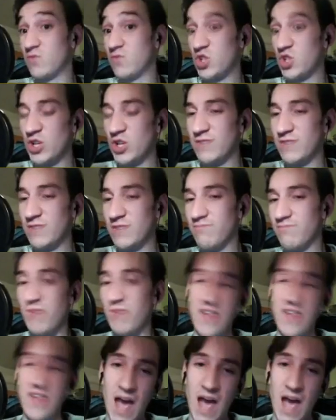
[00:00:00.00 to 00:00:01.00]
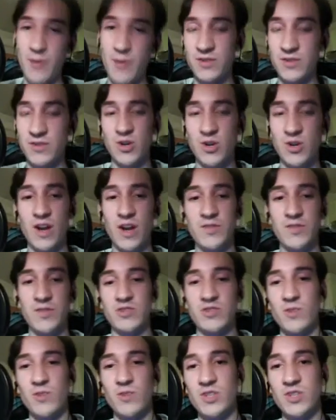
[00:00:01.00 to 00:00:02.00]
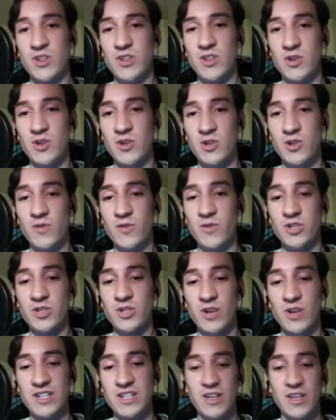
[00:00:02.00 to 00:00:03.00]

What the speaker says: should be in the habit of turning off the stream when the song's over. So I just